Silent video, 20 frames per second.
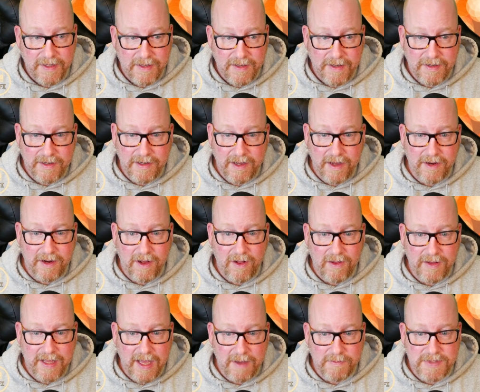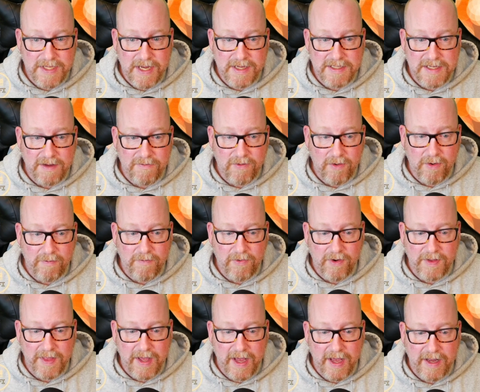not all campsites have room
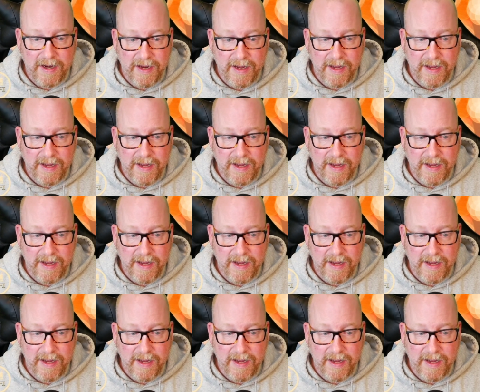for that.